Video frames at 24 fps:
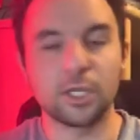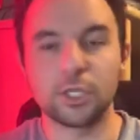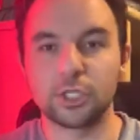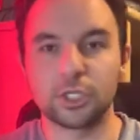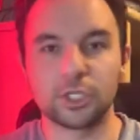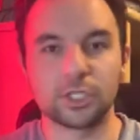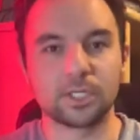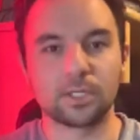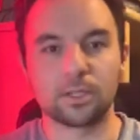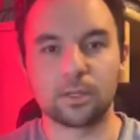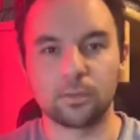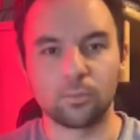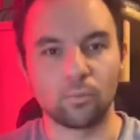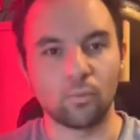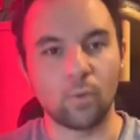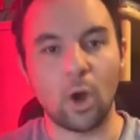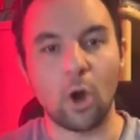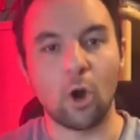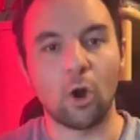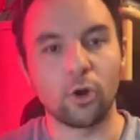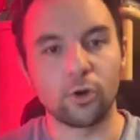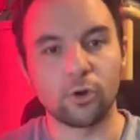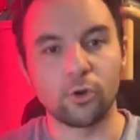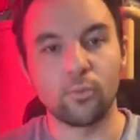just
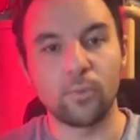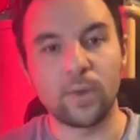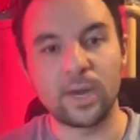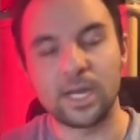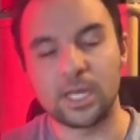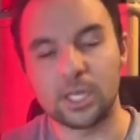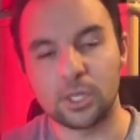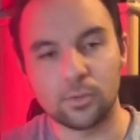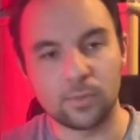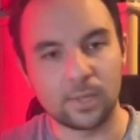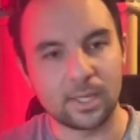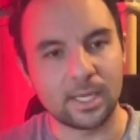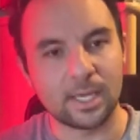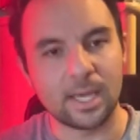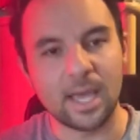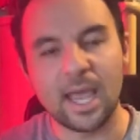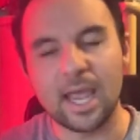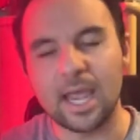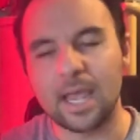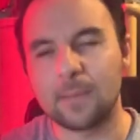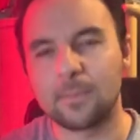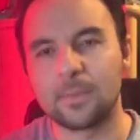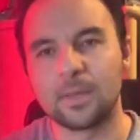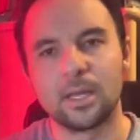auto-winning you the
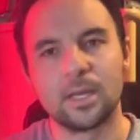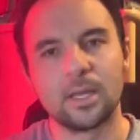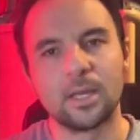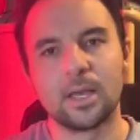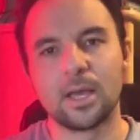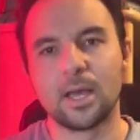game.